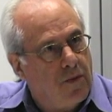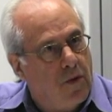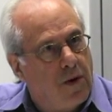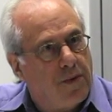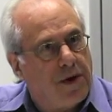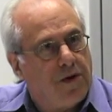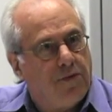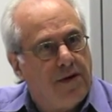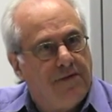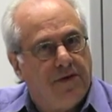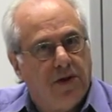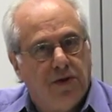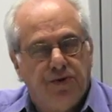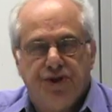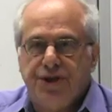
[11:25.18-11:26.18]
What would a
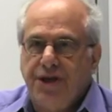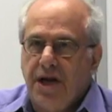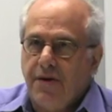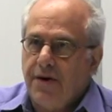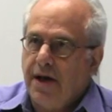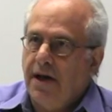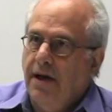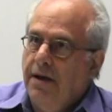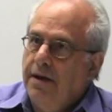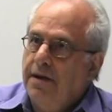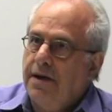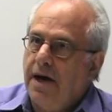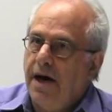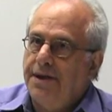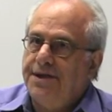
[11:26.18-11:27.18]
revolutionary
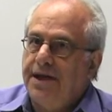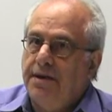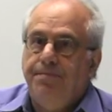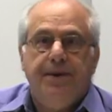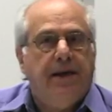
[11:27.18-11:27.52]
content